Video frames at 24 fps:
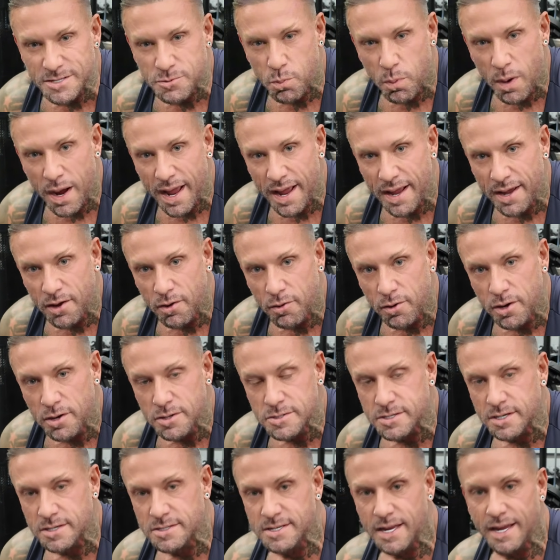where you
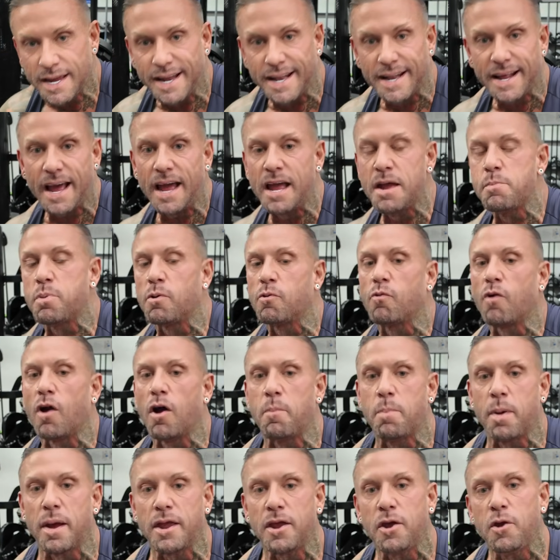use the seated cable row,
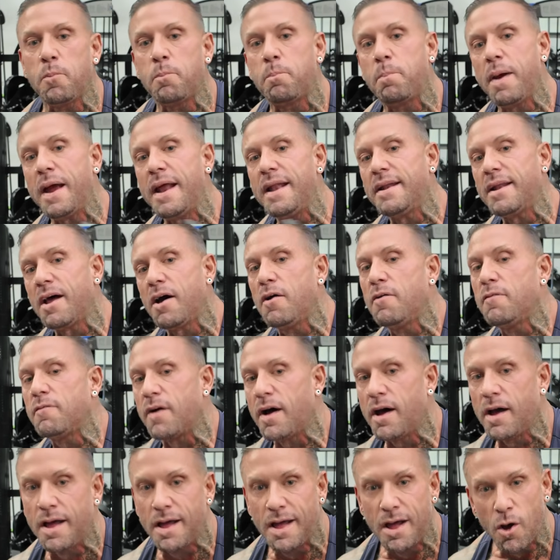but you bend
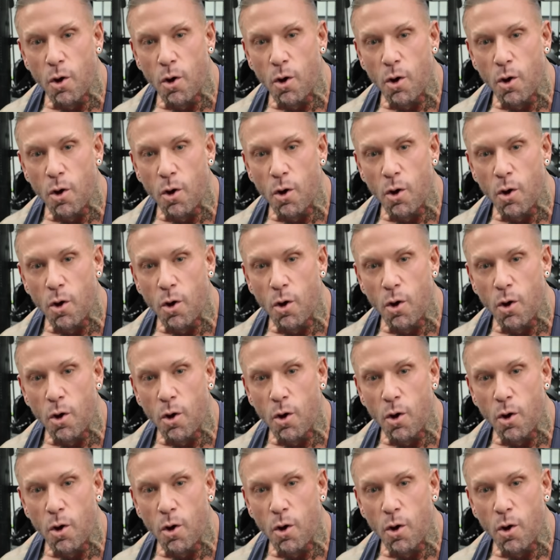over